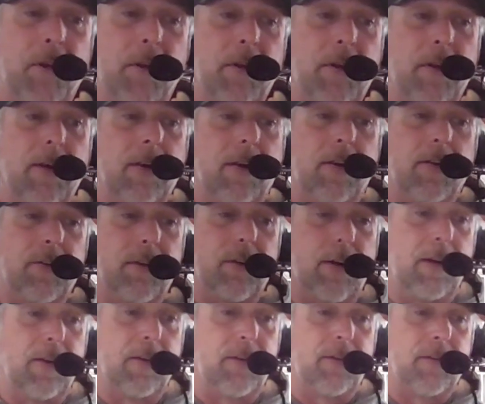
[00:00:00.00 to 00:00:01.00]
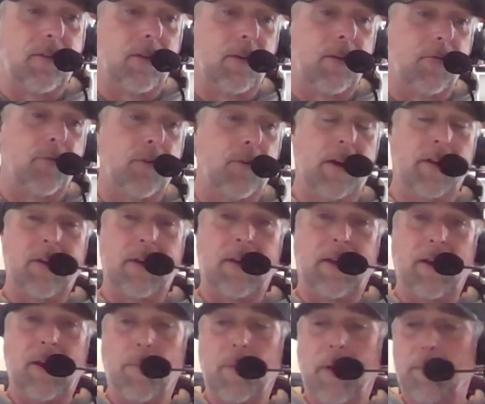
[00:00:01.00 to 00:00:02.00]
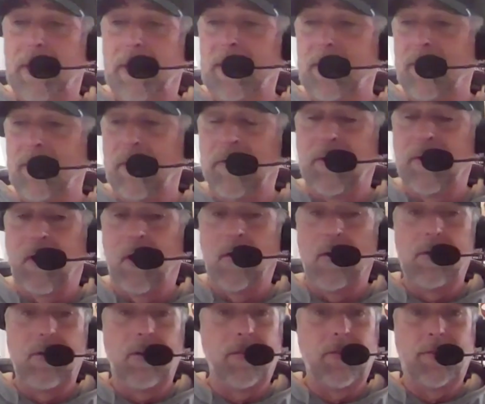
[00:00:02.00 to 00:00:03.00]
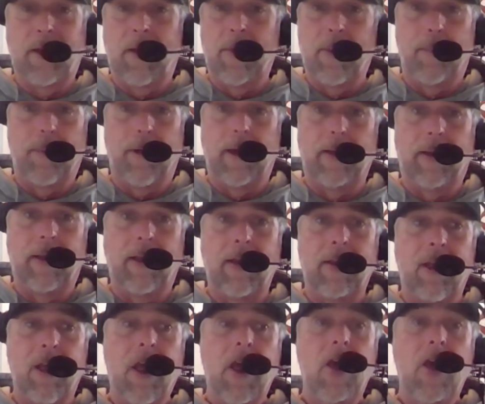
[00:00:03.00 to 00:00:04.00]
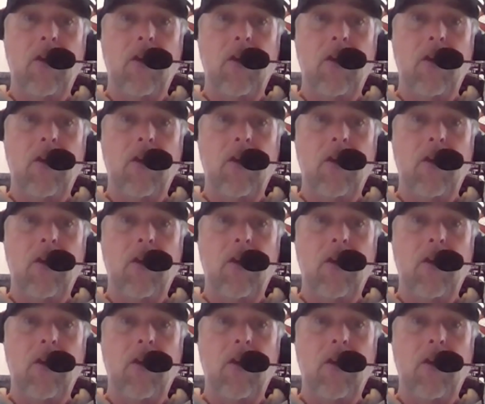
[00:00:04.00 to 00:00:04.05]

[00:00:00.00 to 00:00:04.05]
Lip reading: He's a free agent. You get him on pennies on the dollar. You're set in the back end.